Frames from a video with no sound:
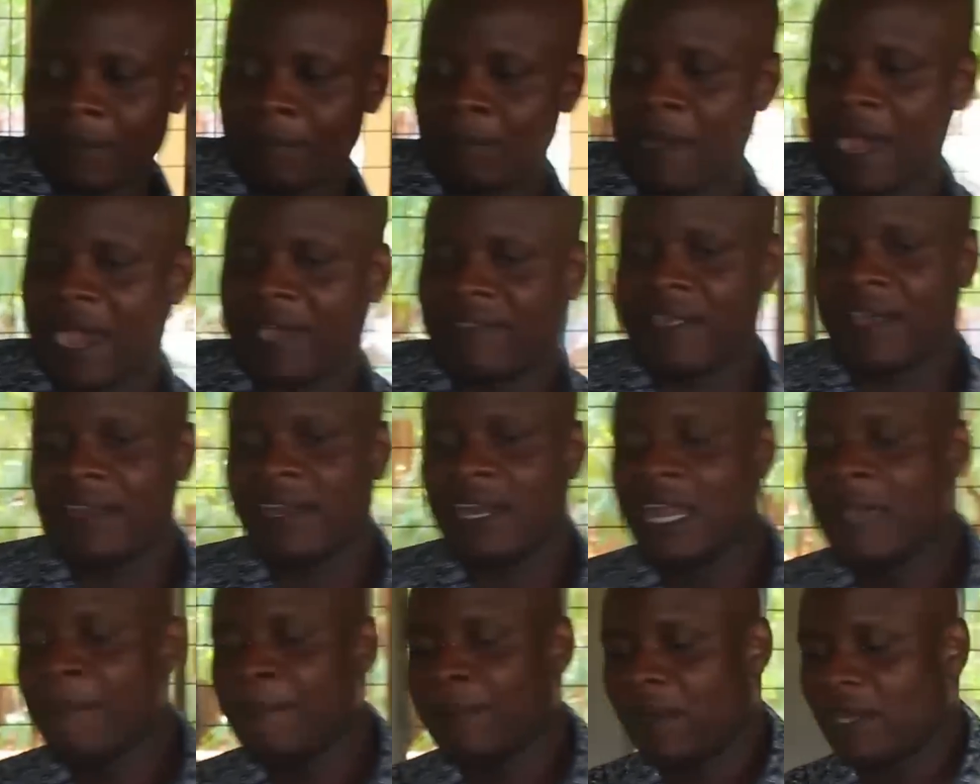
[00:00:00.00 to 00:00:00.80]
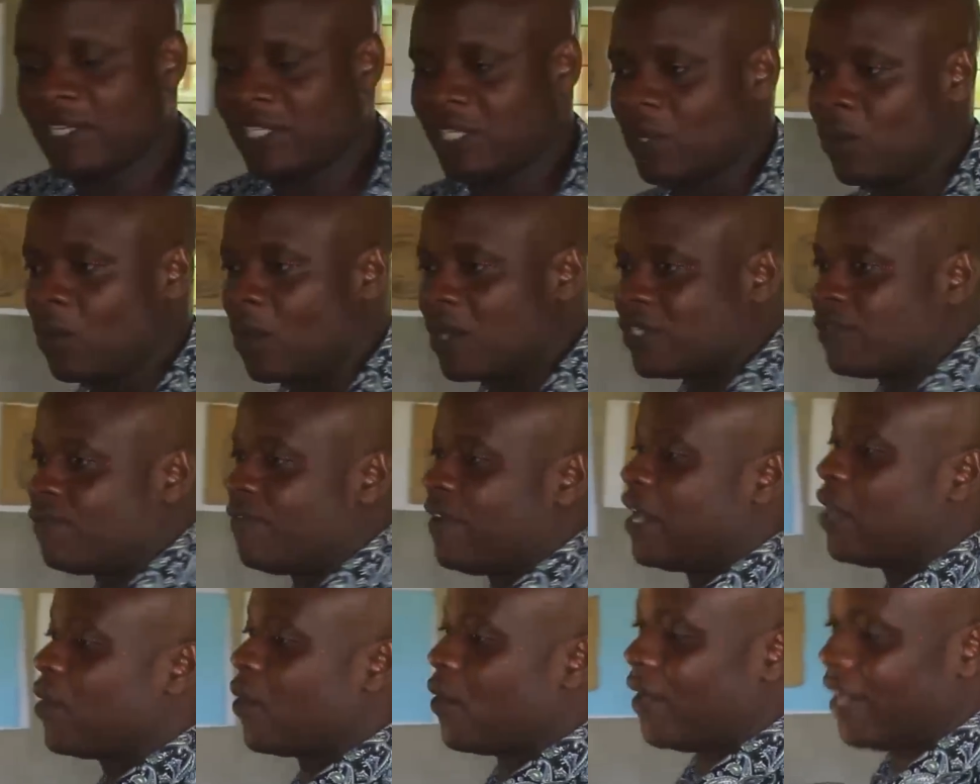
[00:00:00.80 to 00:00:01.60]
By then, leprosy was
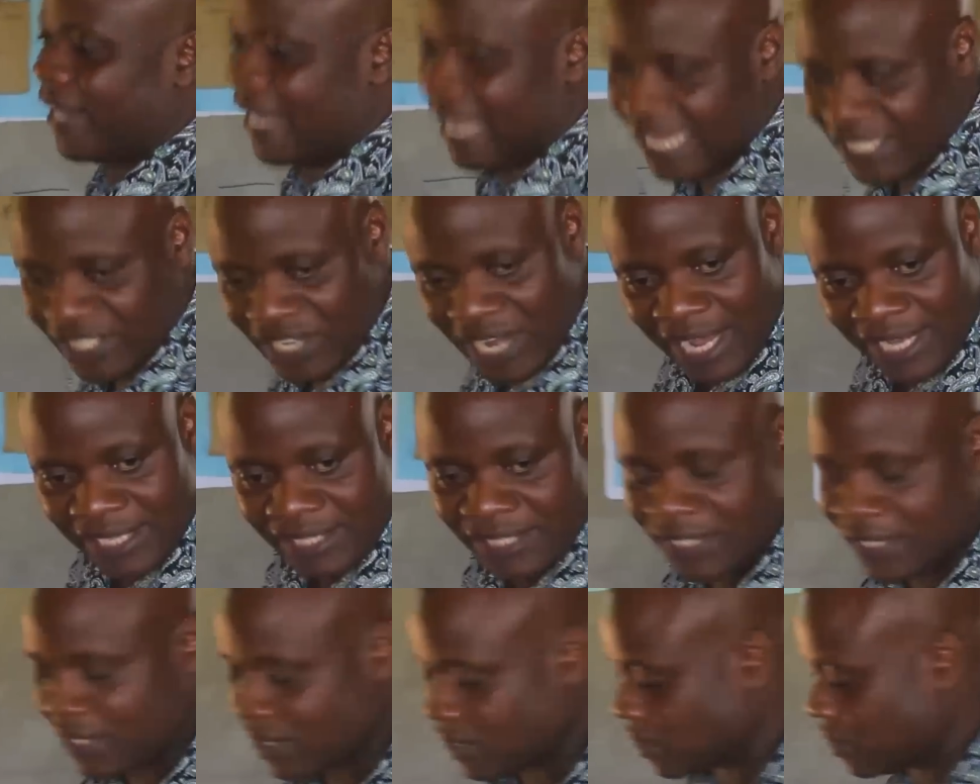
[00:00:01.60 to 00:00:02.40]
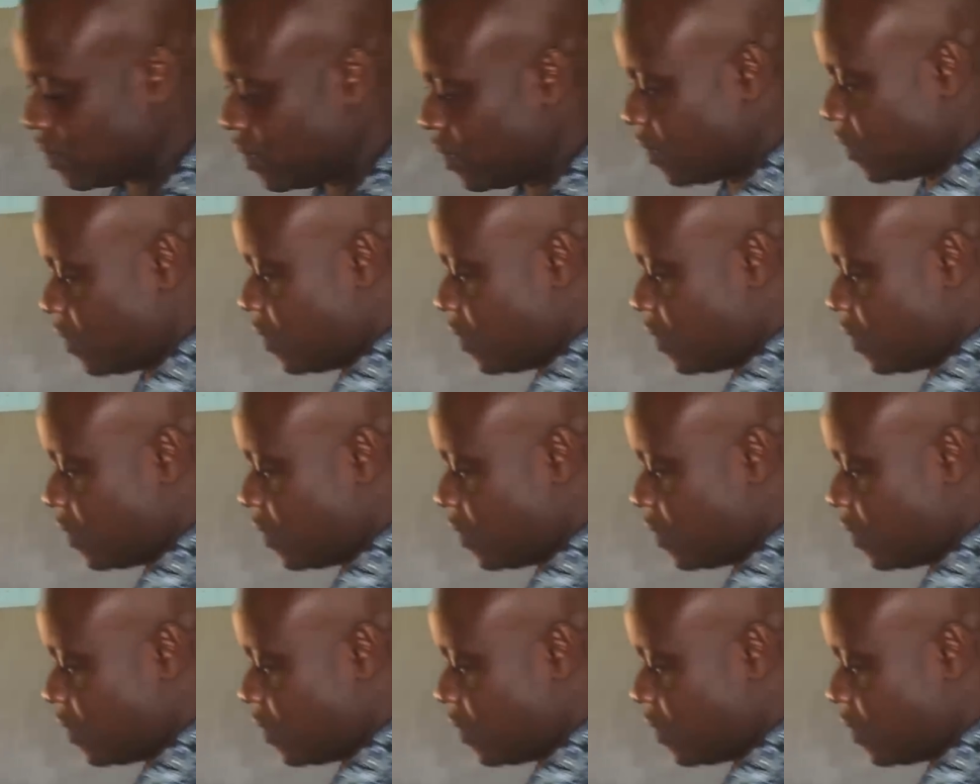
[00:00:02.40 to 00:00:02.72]
very contagious,